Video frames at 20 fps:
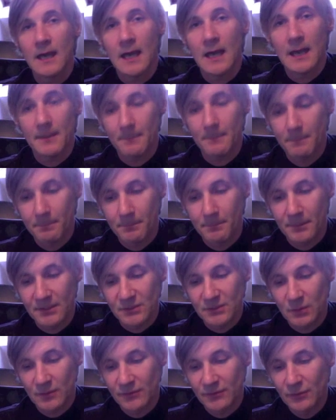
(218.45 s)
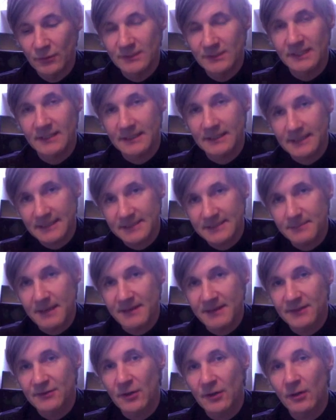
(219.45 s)
But it's worth noting that this
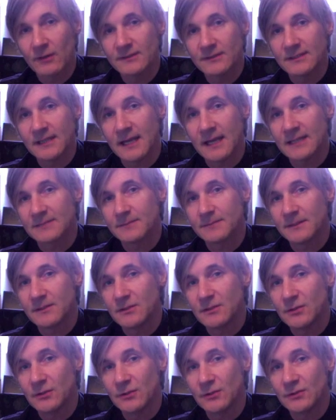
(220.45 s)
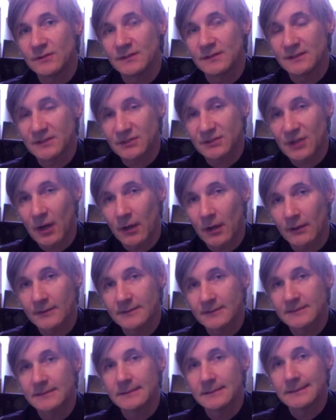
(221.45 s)
methodology has been used in
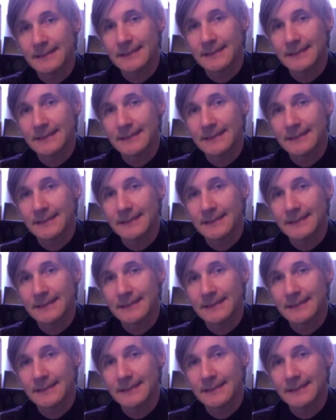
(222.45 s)
Scotland,